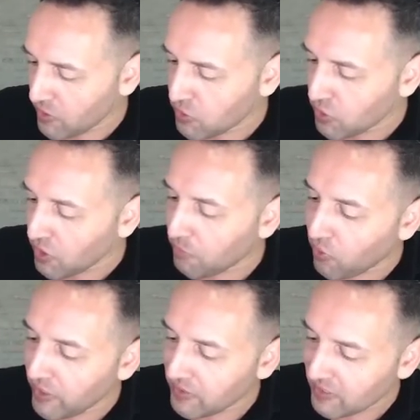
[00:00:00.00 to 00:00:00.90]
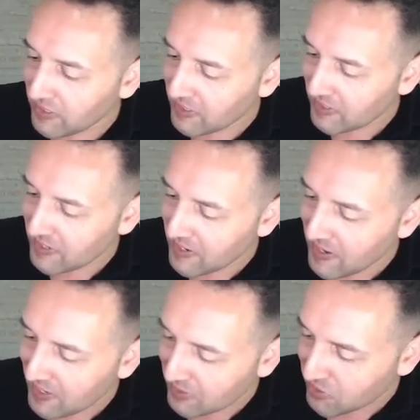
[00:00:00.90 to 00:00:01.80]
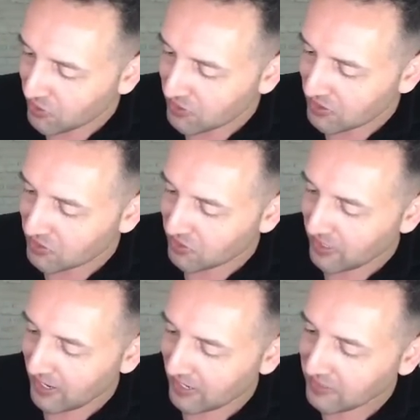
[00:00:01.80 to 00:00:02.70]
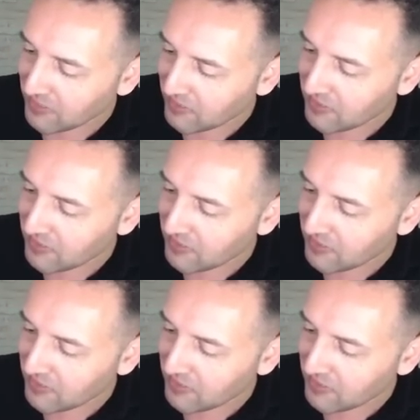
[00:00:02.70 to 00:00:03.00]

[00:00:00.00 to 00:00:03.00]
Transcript: to the point that it has turned into that.